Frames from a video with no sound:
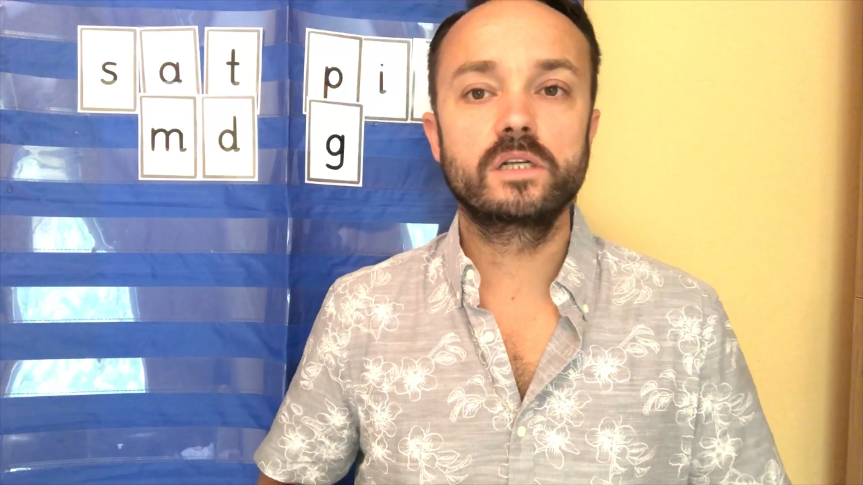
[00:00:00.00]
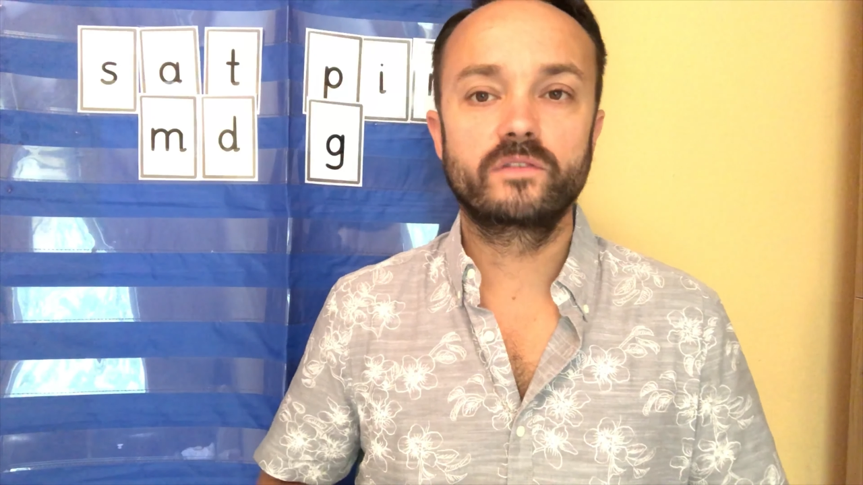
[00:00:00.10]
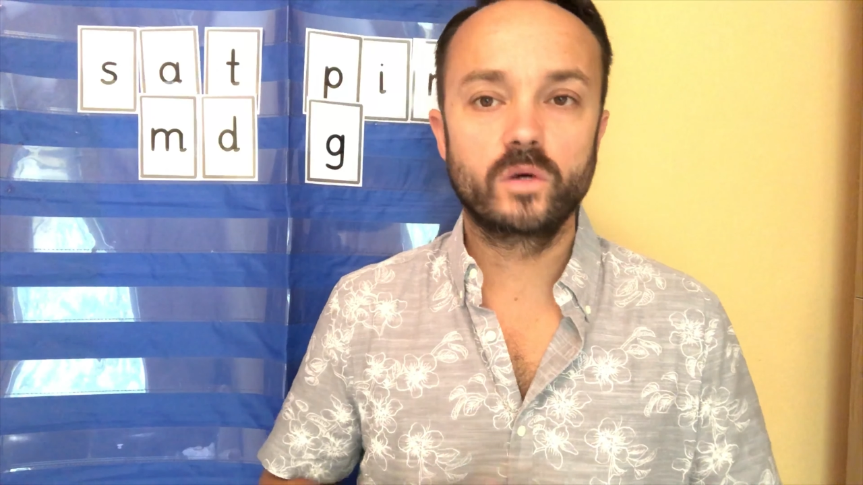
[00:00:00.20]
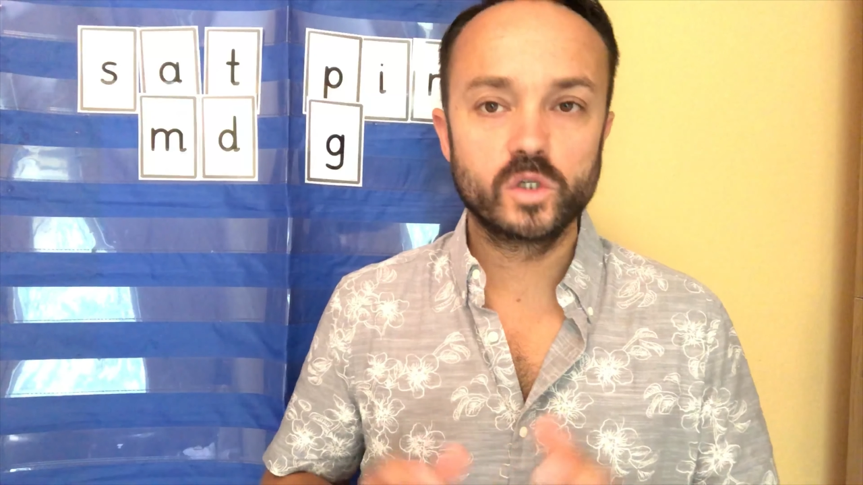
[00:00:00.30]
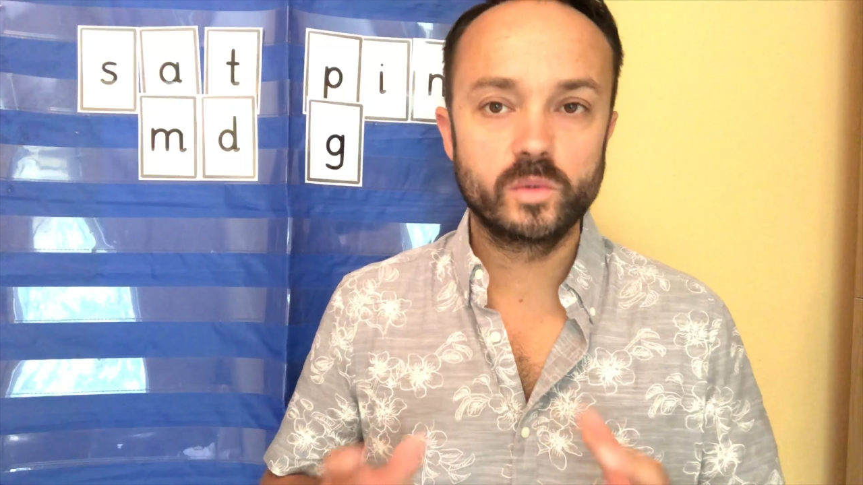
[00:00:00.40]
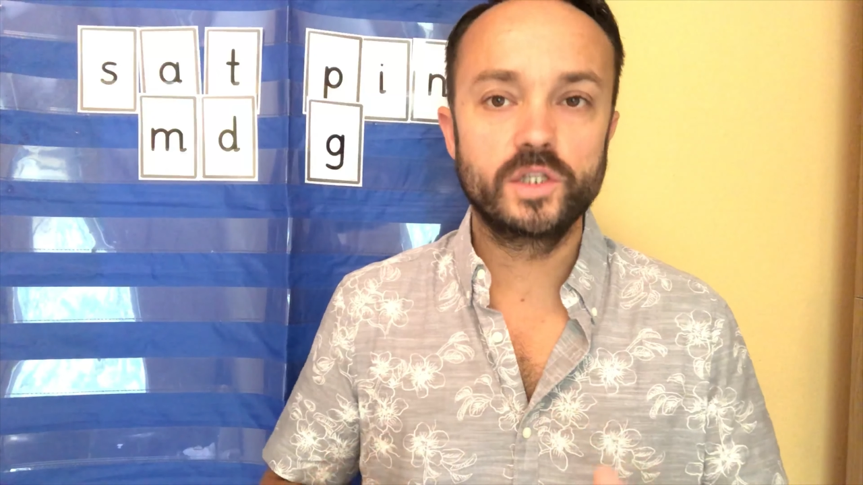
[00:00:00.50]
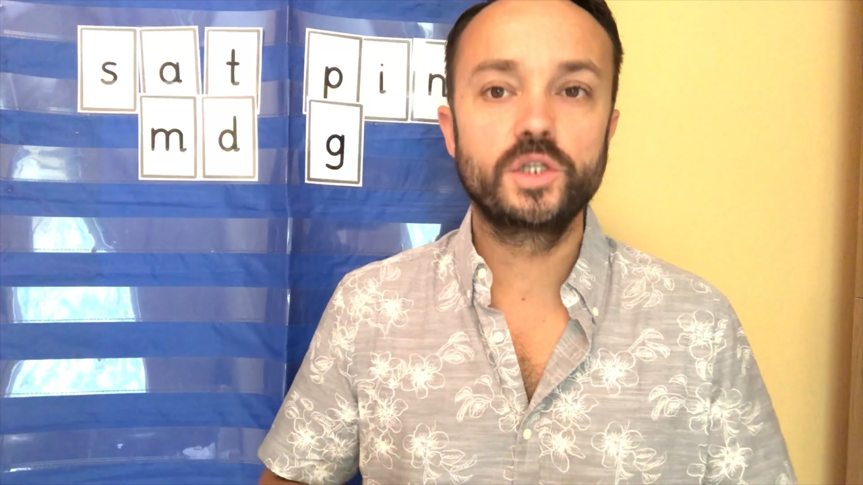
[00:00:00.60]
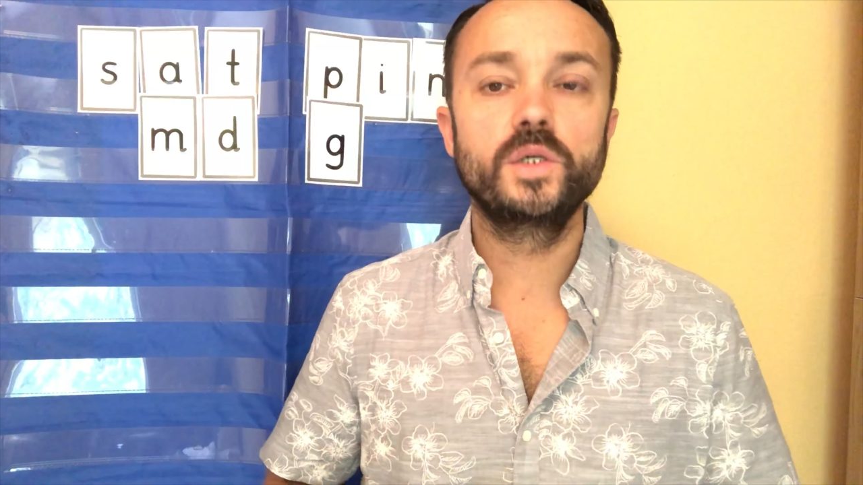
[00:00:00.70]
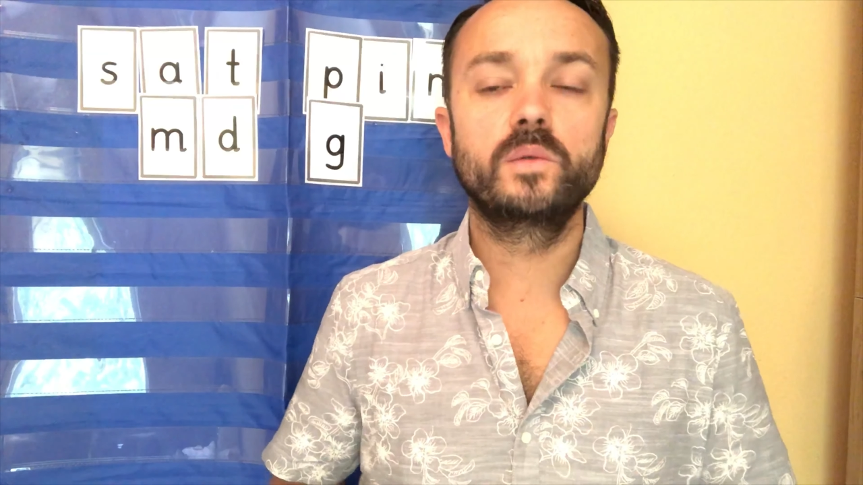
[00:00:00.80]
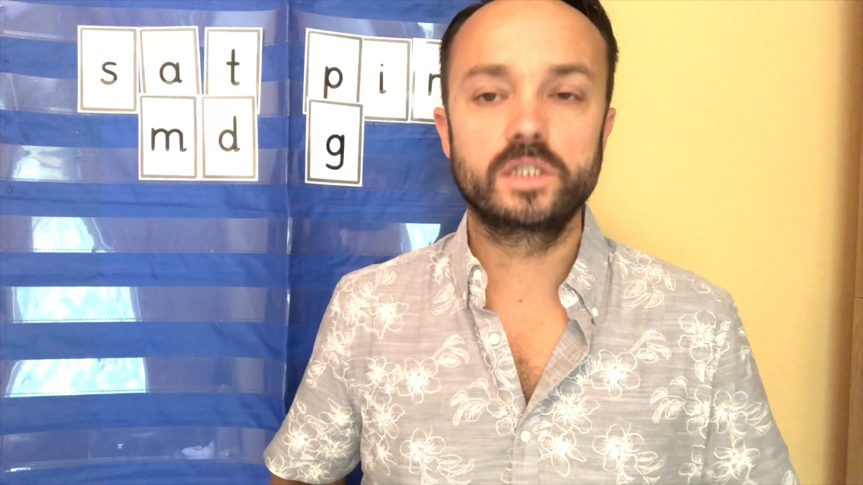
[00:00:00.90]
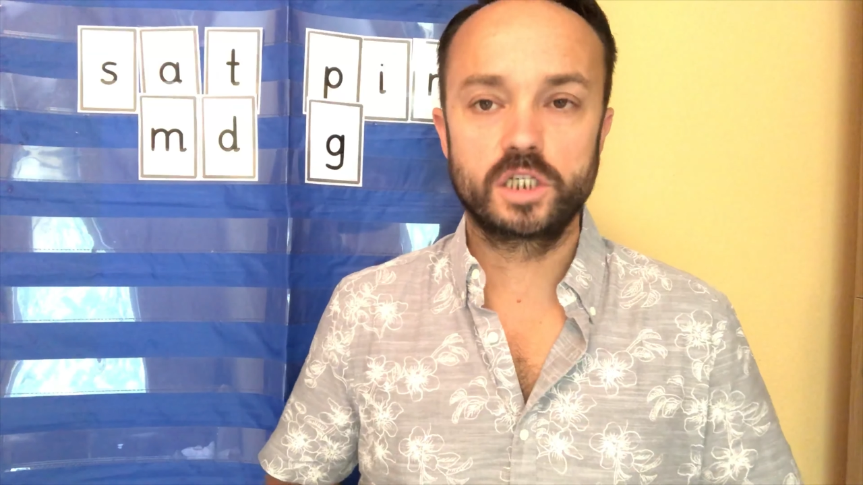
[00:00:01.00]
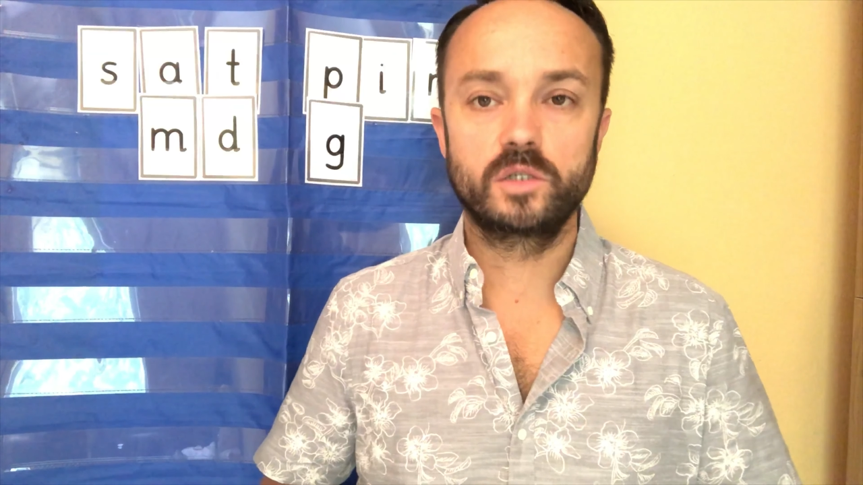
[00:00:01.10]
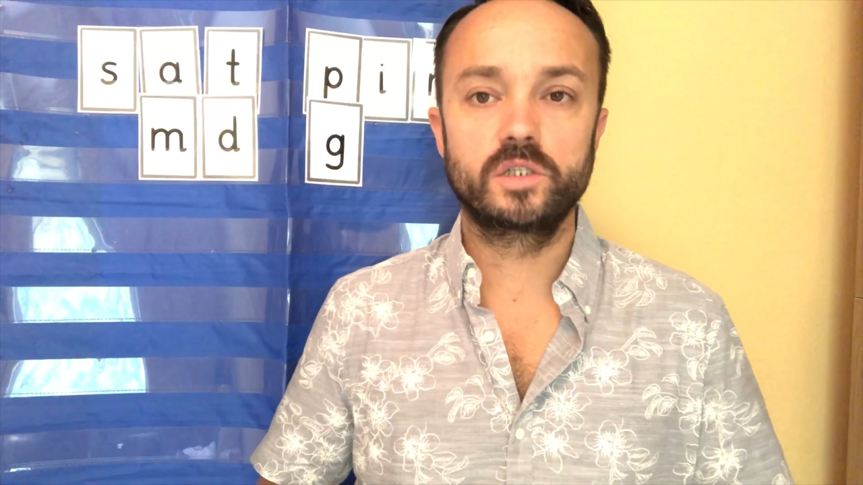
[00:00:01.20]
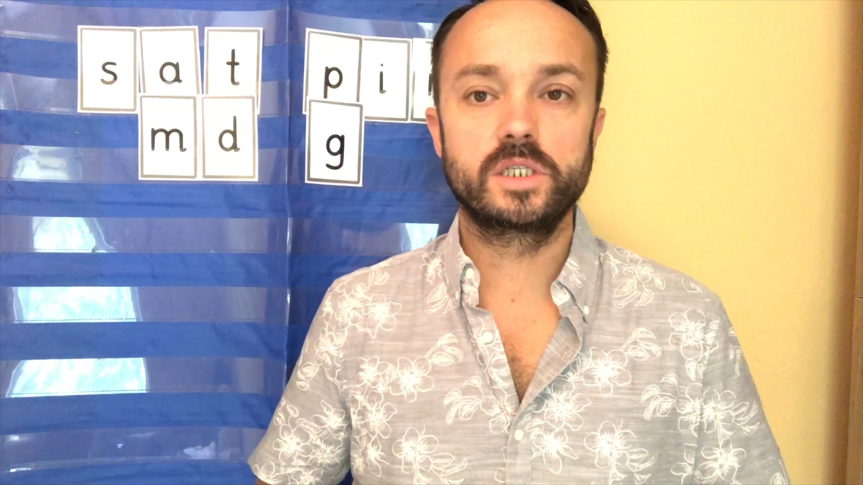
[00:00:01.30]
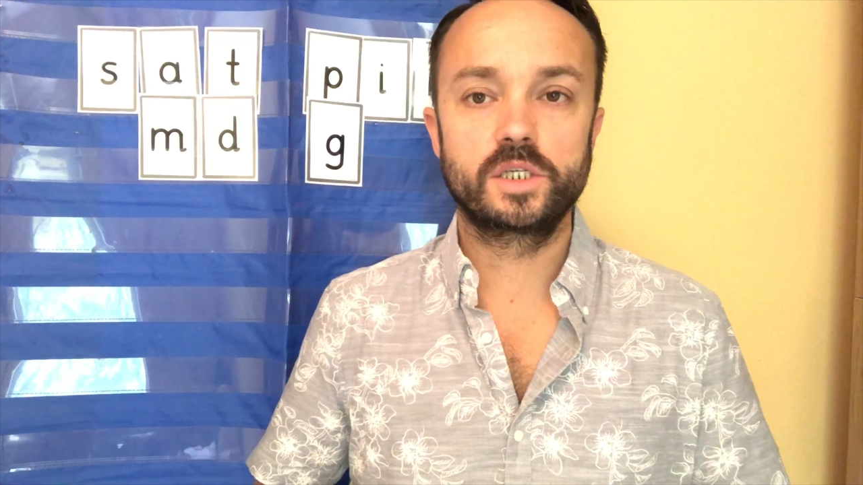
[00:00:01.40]
of course we do want
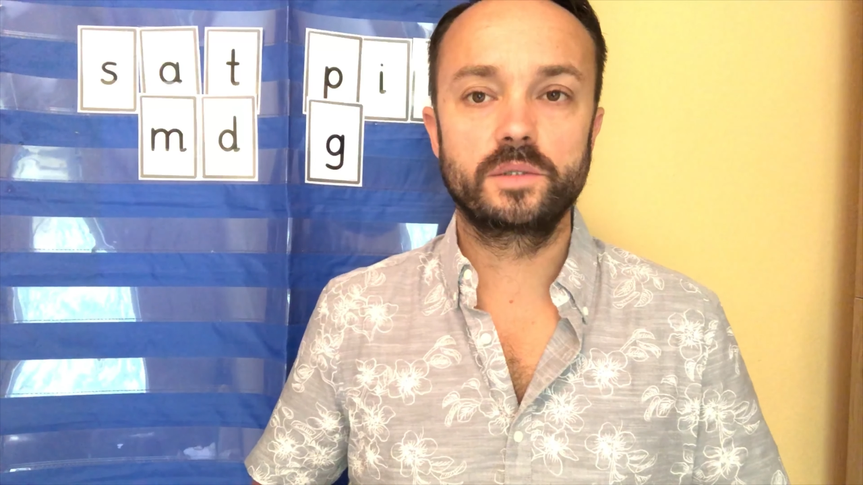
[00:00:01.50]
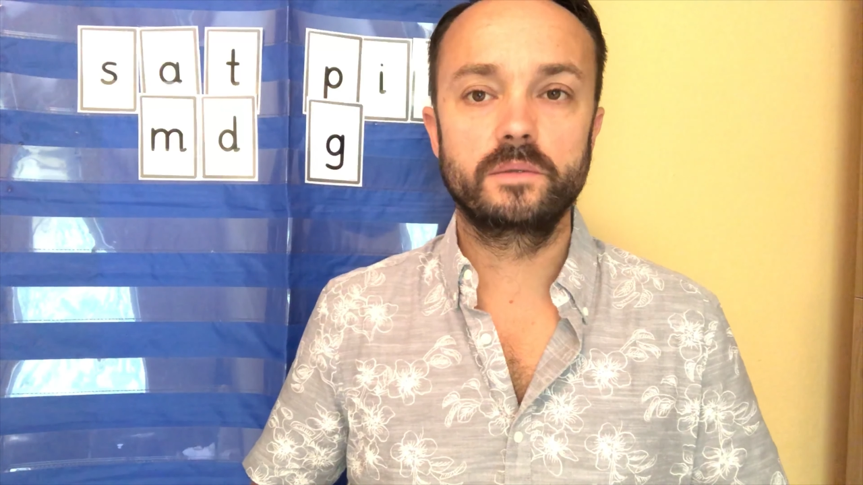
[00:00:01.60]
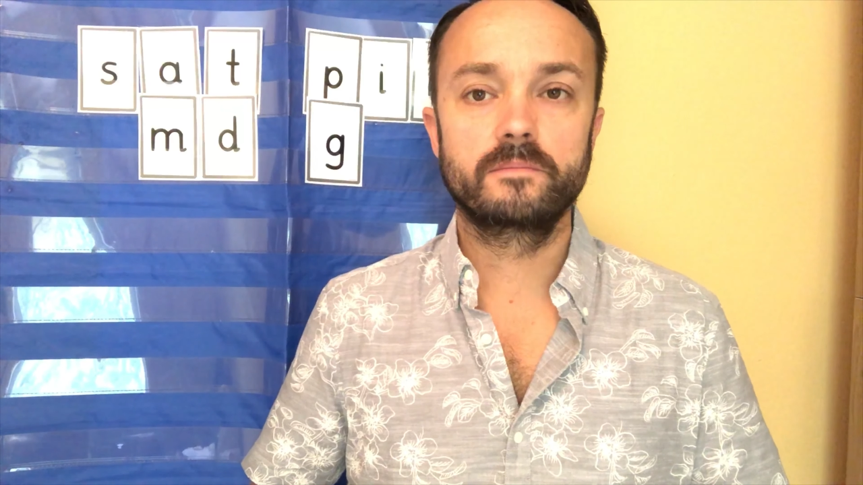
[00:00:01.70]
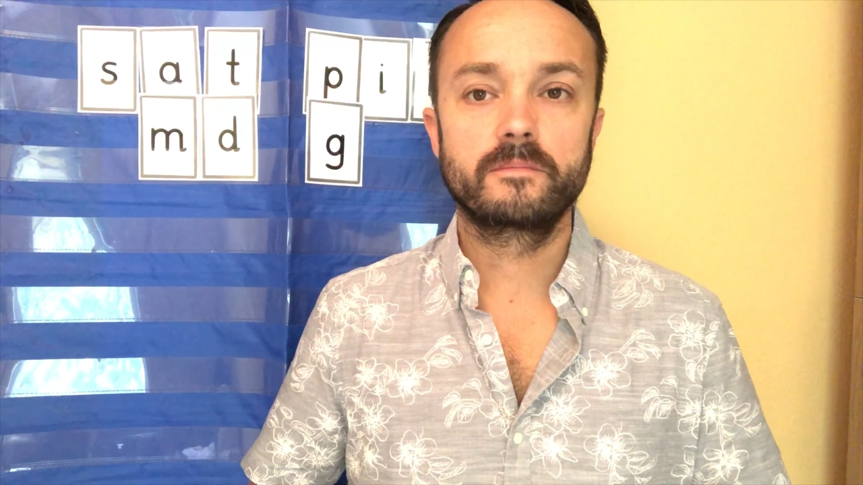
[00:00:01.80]
children to